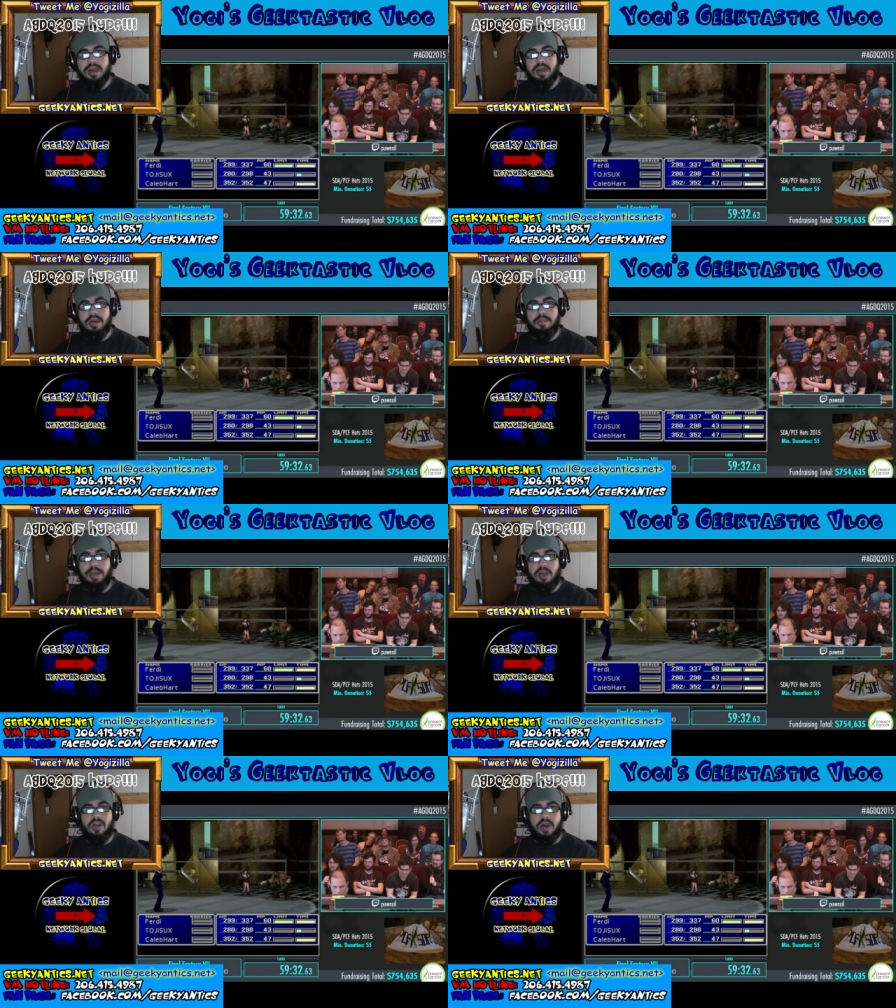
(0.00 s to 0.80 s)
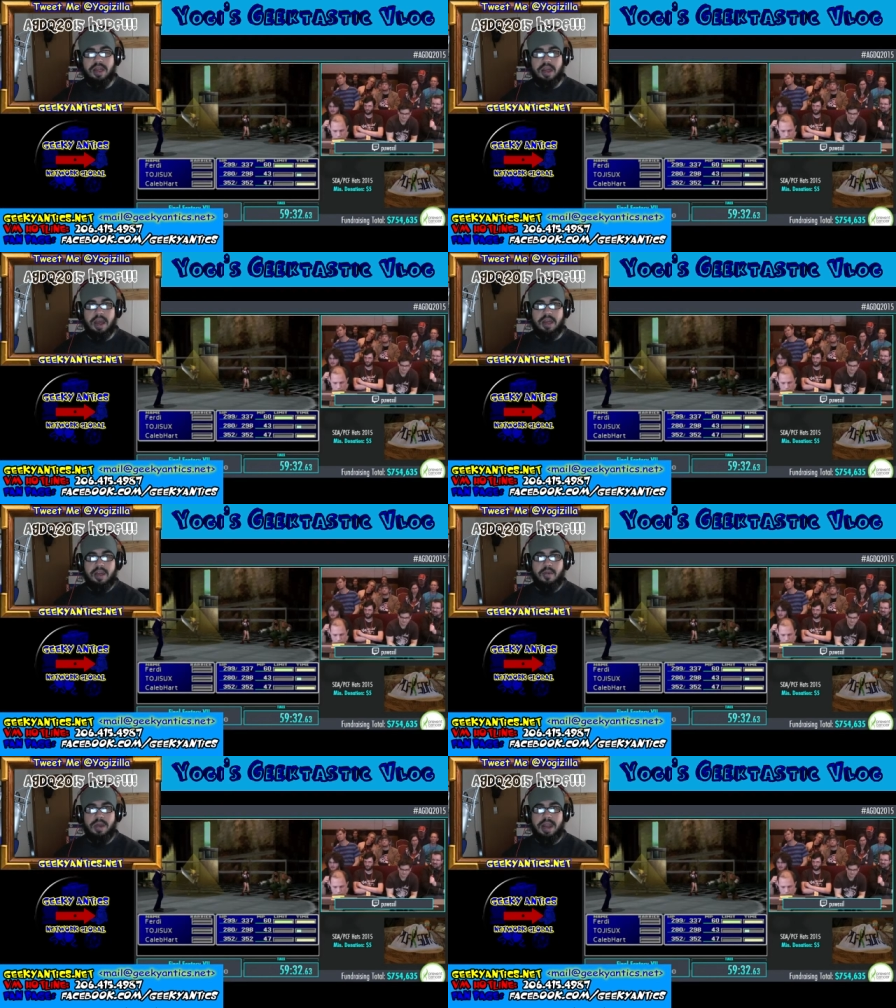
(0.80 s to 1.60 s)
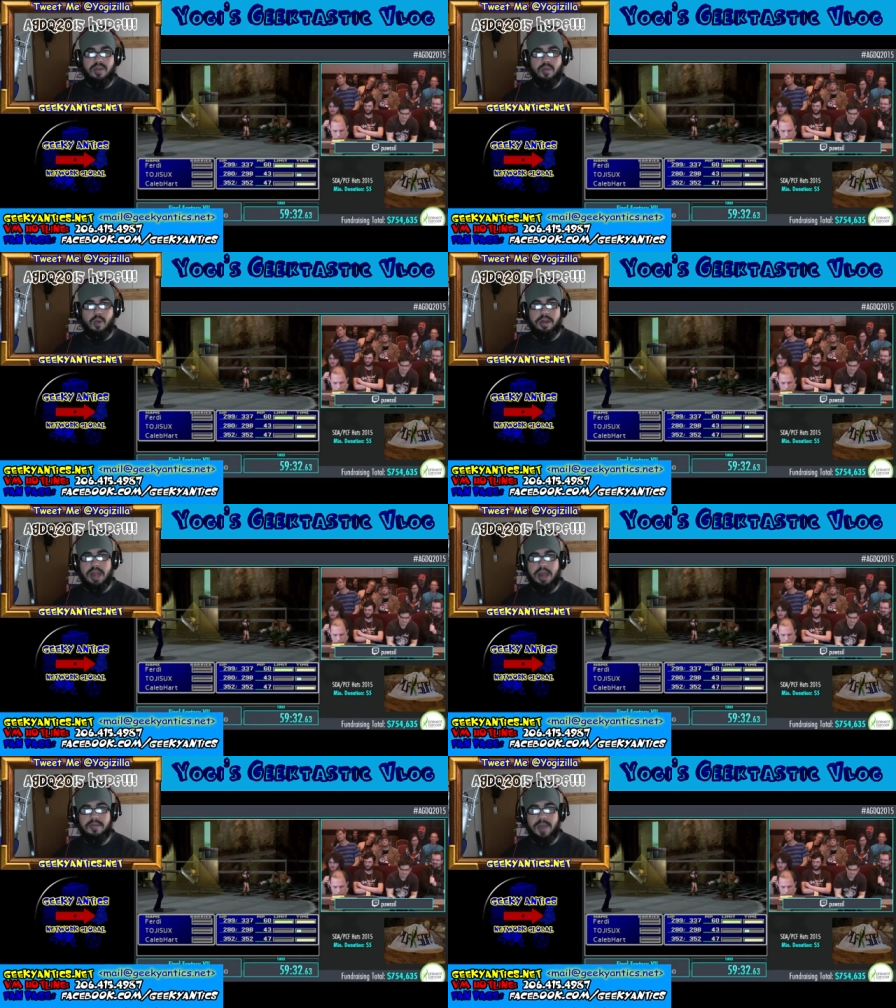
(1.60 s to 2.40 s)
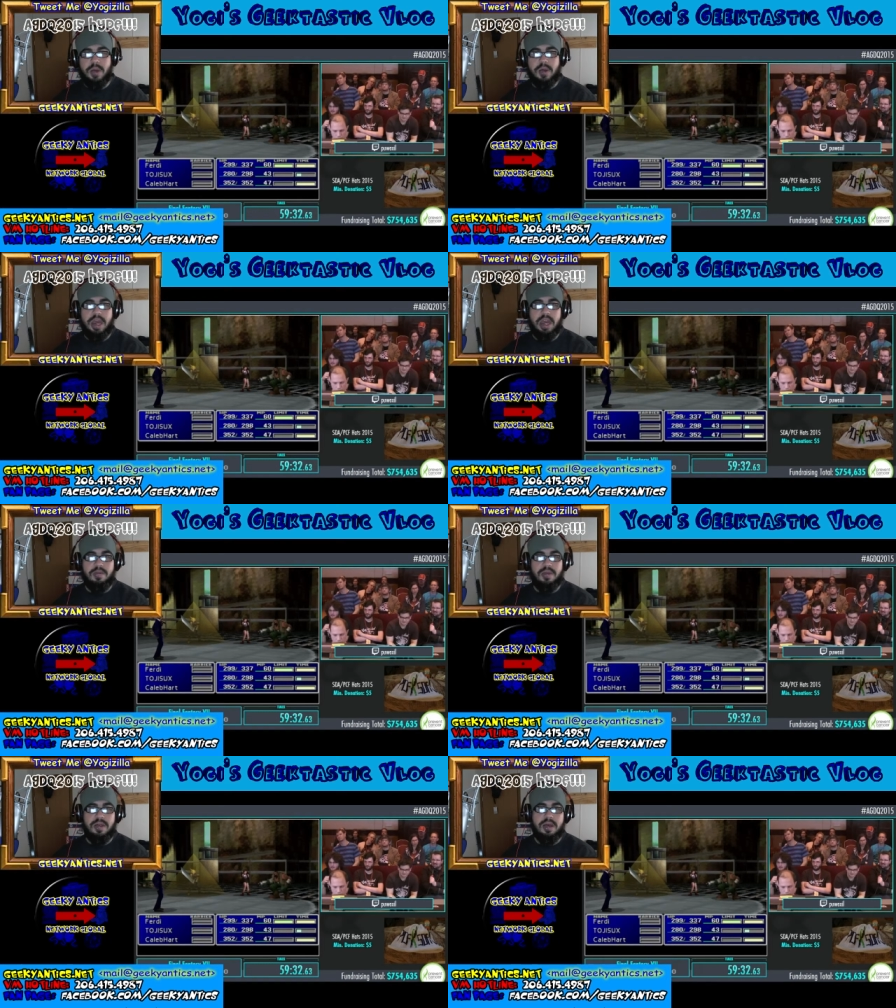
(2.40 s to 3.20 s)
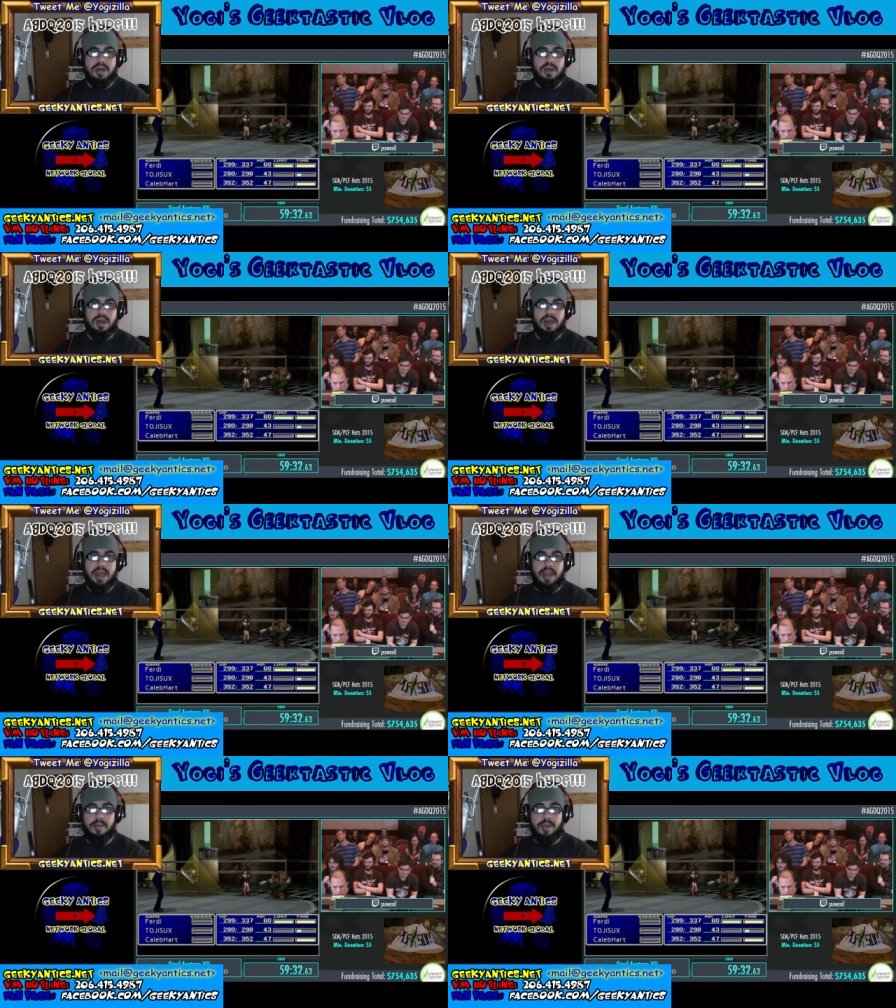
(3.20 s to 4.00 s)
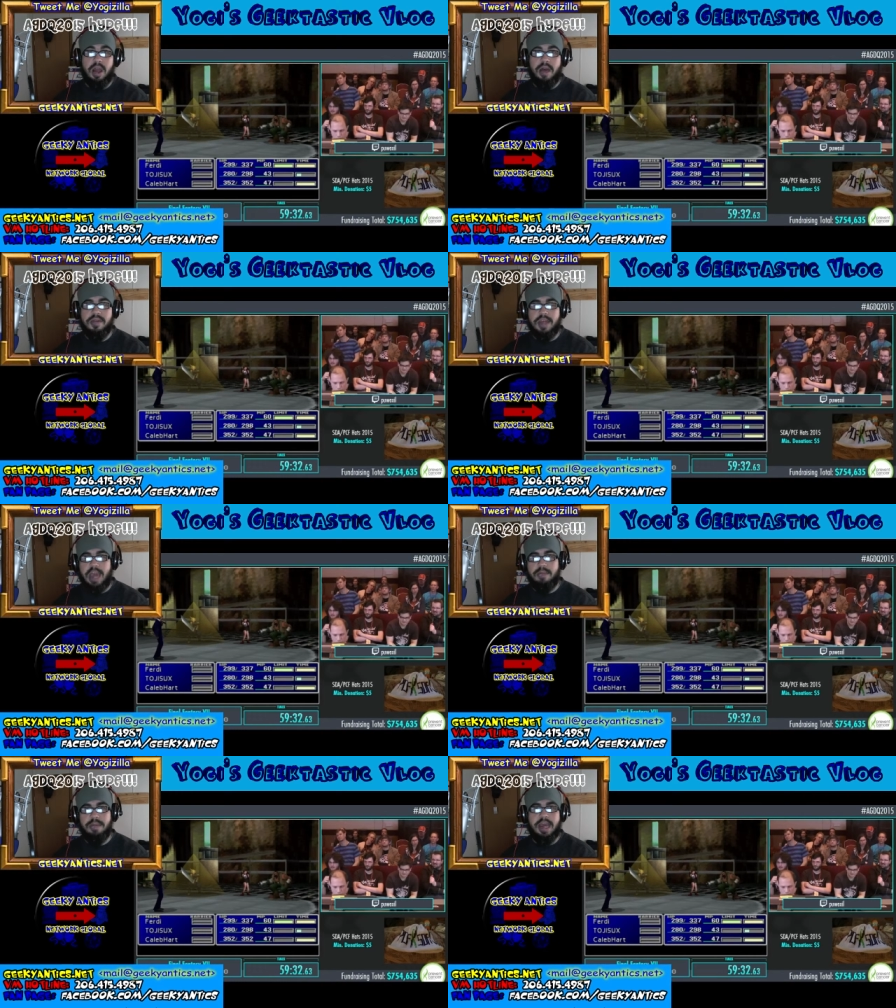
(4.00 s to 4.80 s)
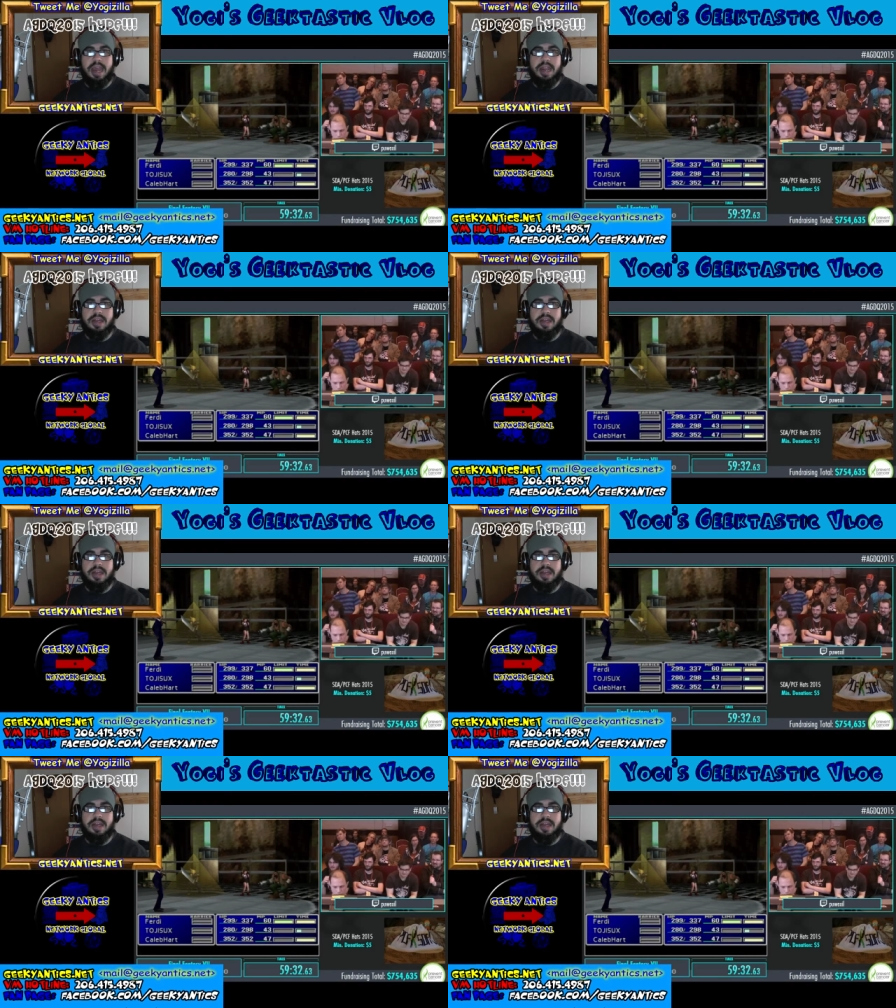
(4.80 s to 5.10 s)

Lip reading: But also as someone that's worked on video games and it loves game mechanics and